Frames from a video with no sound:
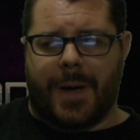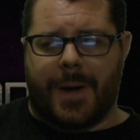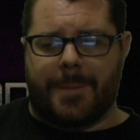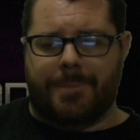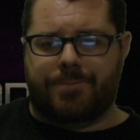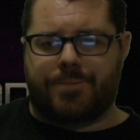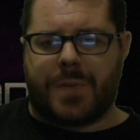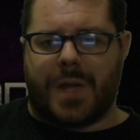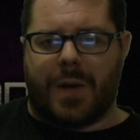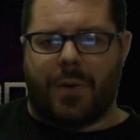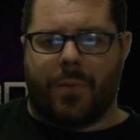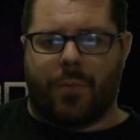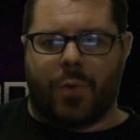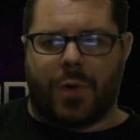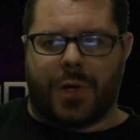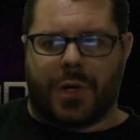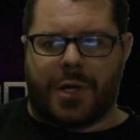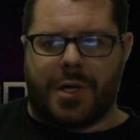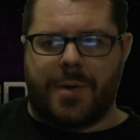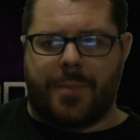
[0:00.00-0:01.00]

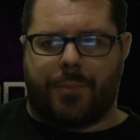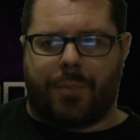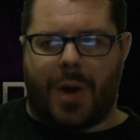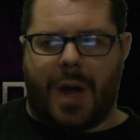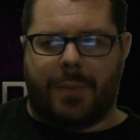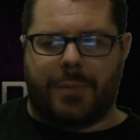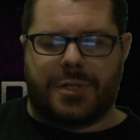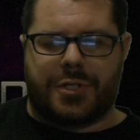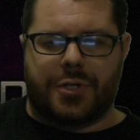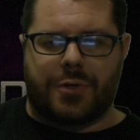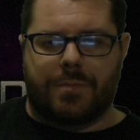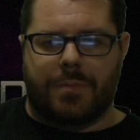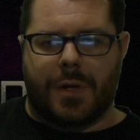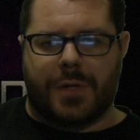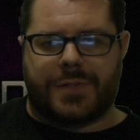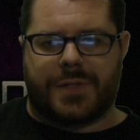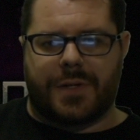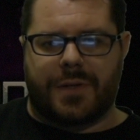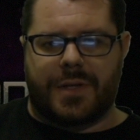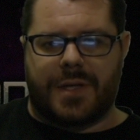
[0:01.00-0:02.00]
we're going to probably shoot
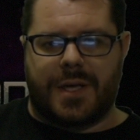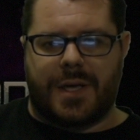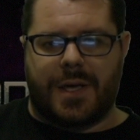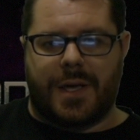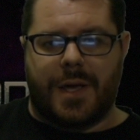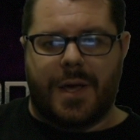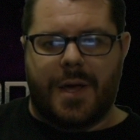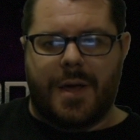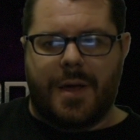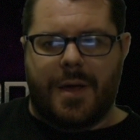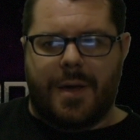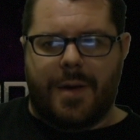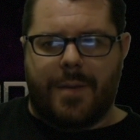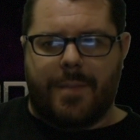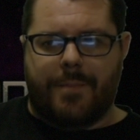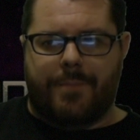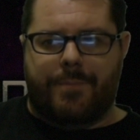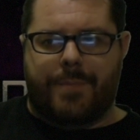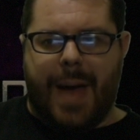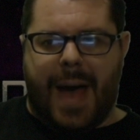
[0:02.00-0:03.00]
most of the
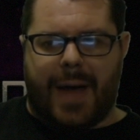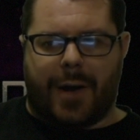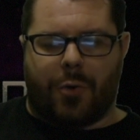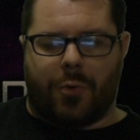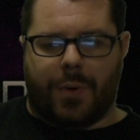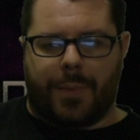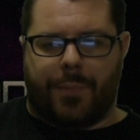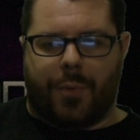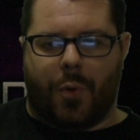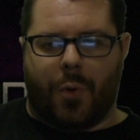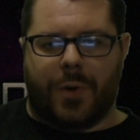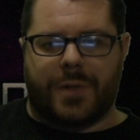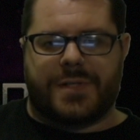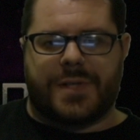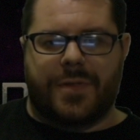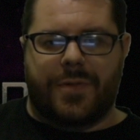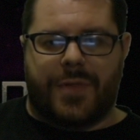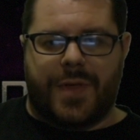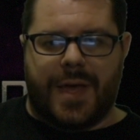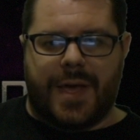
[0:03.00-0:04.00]
battle
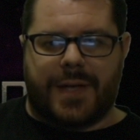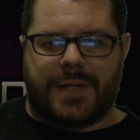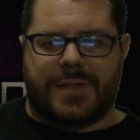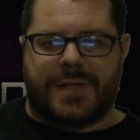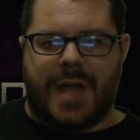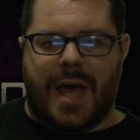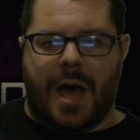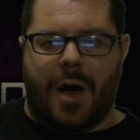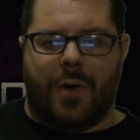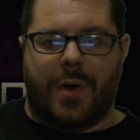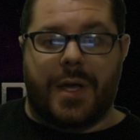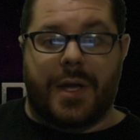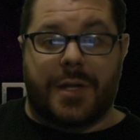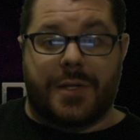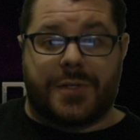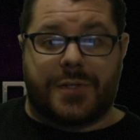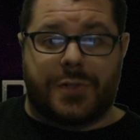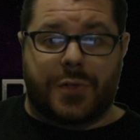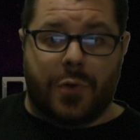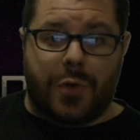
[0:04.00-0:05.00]
reports and things now
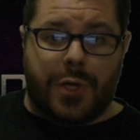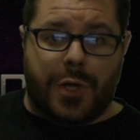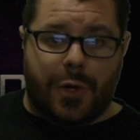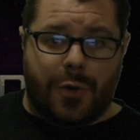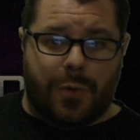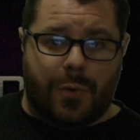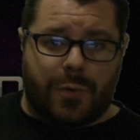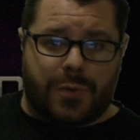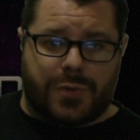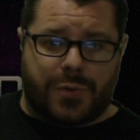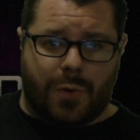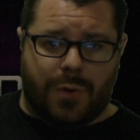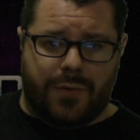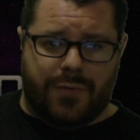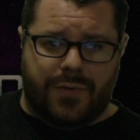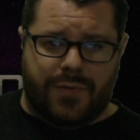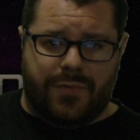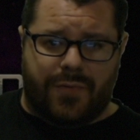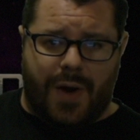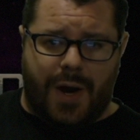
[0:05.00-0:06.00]
in a studio
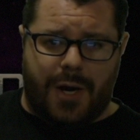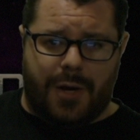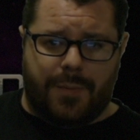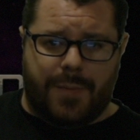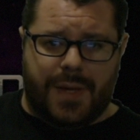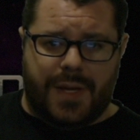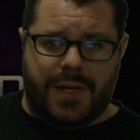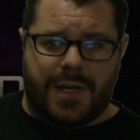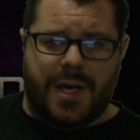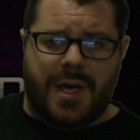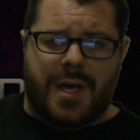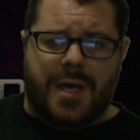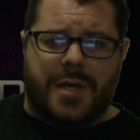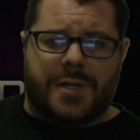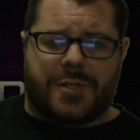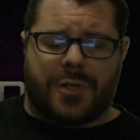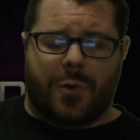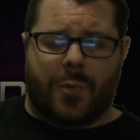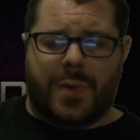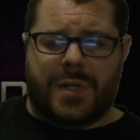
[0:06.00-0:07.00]
sort of environment.
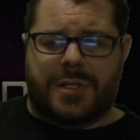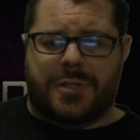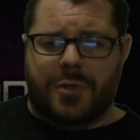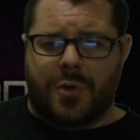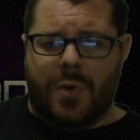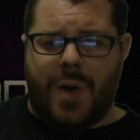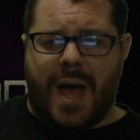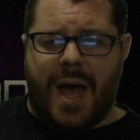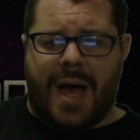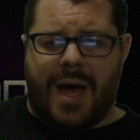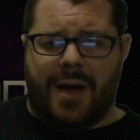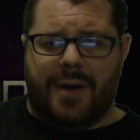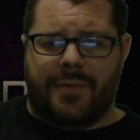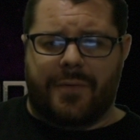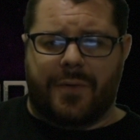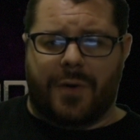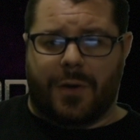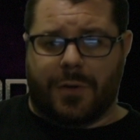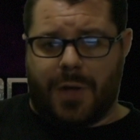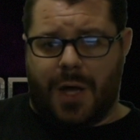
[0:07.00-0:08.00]
So we do
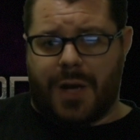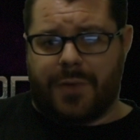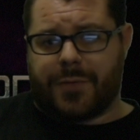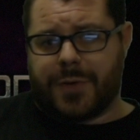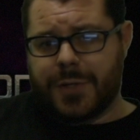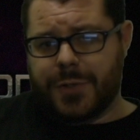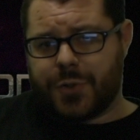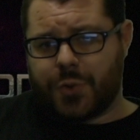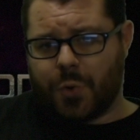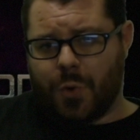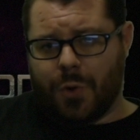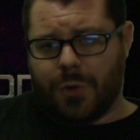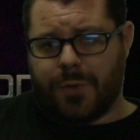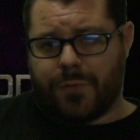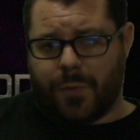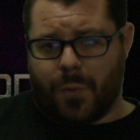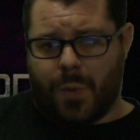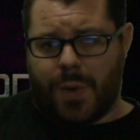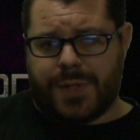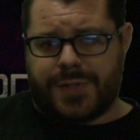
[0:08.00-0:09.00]
have a lot of
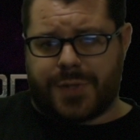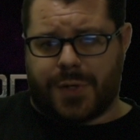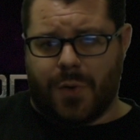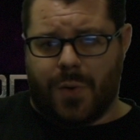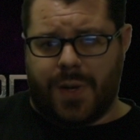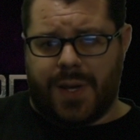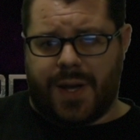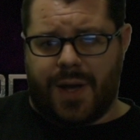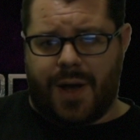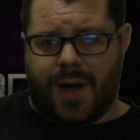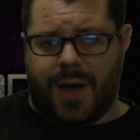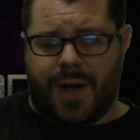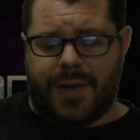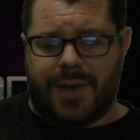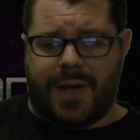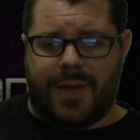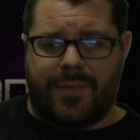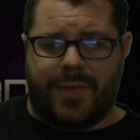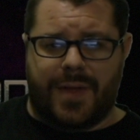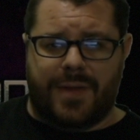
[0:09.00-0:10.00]
control over what's going
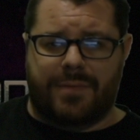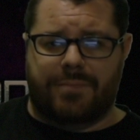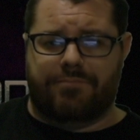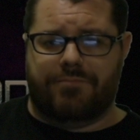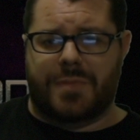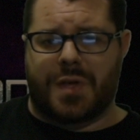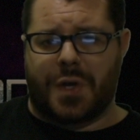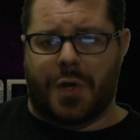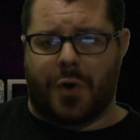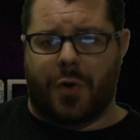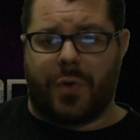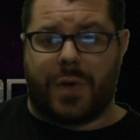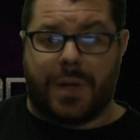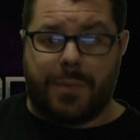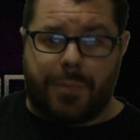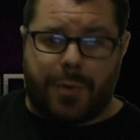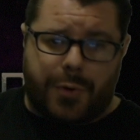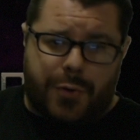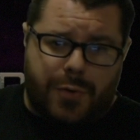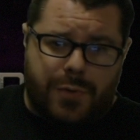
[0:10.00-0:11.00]
on, and then,
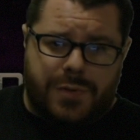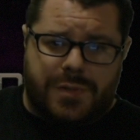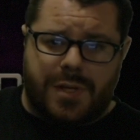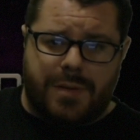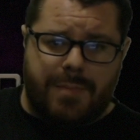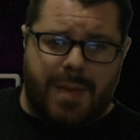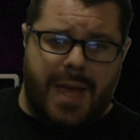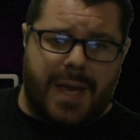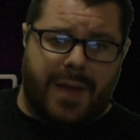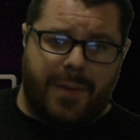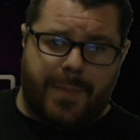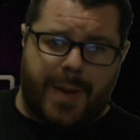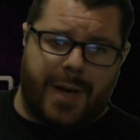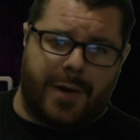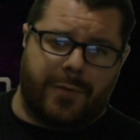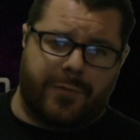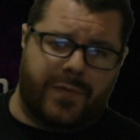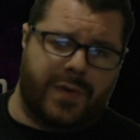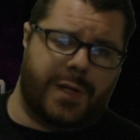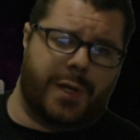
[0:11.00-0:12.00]
can produce and make a
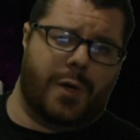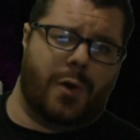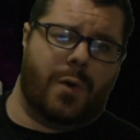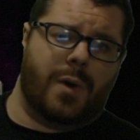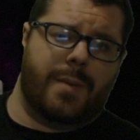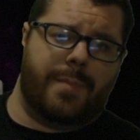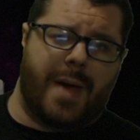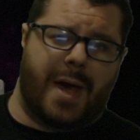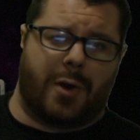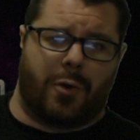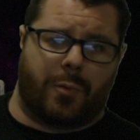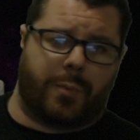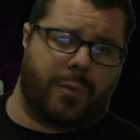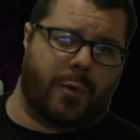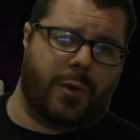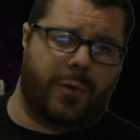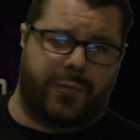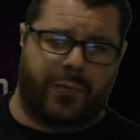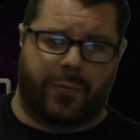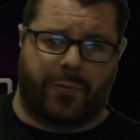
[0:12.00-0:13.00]
better video and a battle
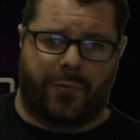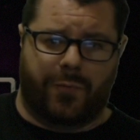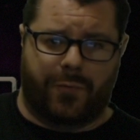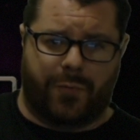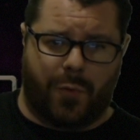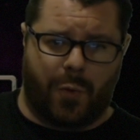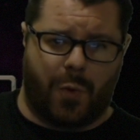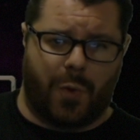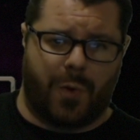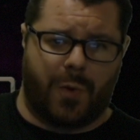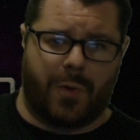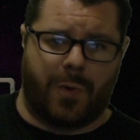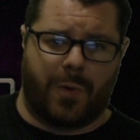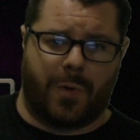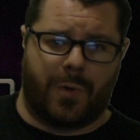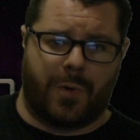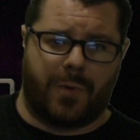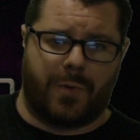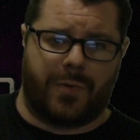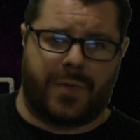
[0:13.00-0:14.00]
report
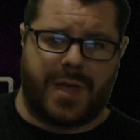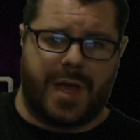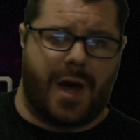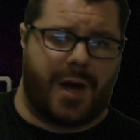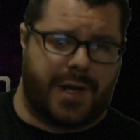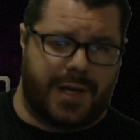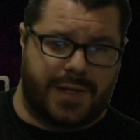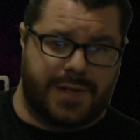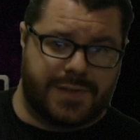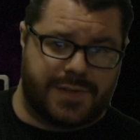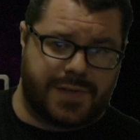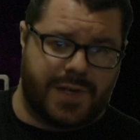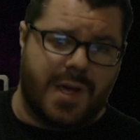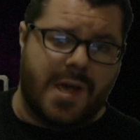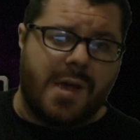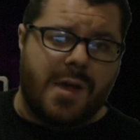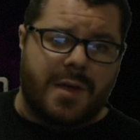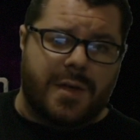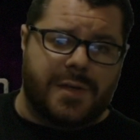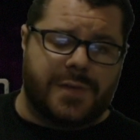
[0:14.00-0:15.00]
for the
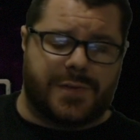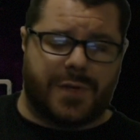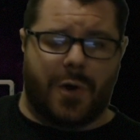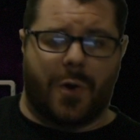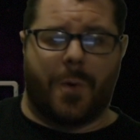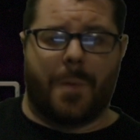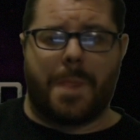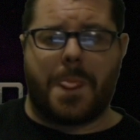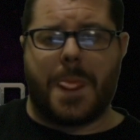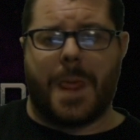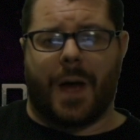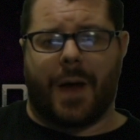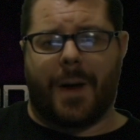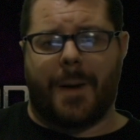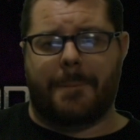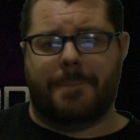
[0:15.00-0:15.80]
audience. So